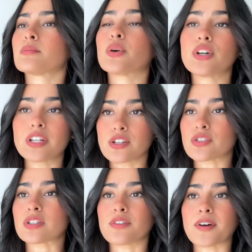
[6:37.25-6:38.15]
putting
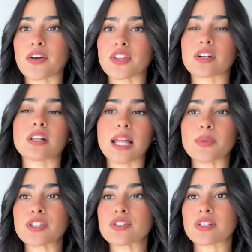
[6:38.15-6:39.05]
yourself out there,
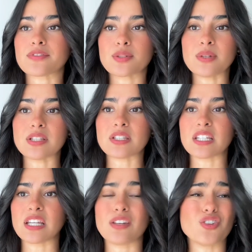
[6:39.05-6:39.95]
allowing yourself to be
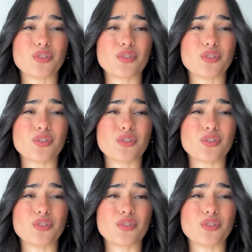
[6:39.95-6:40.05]
seen.